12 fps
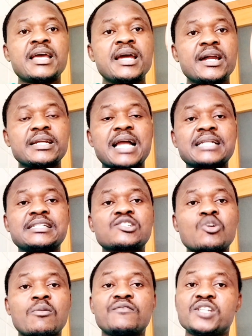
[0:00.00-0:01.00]
regarding
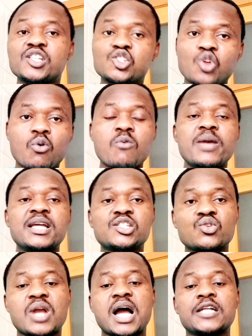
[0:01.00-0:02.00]
some of these
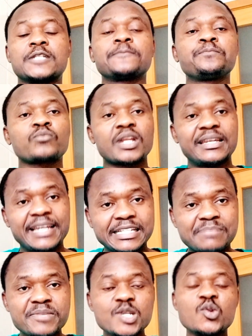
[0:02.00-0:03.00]
documents, you can
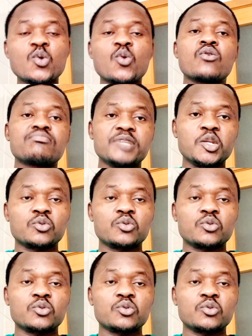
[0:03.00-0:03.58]
let me know,